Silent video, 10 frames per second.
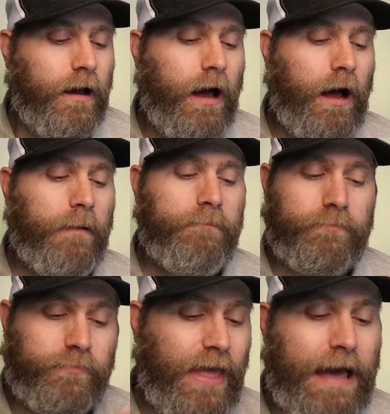
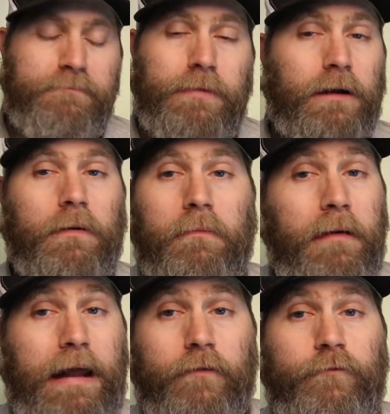Um, that minimum
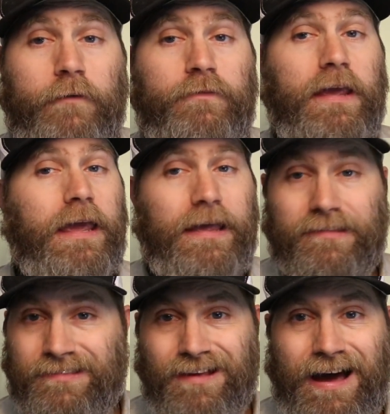amount of 50
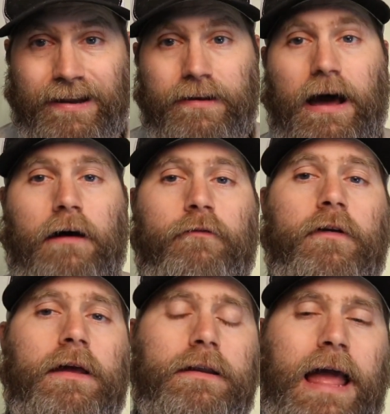is not enough.
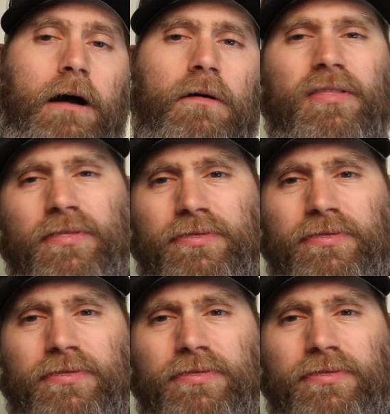Now,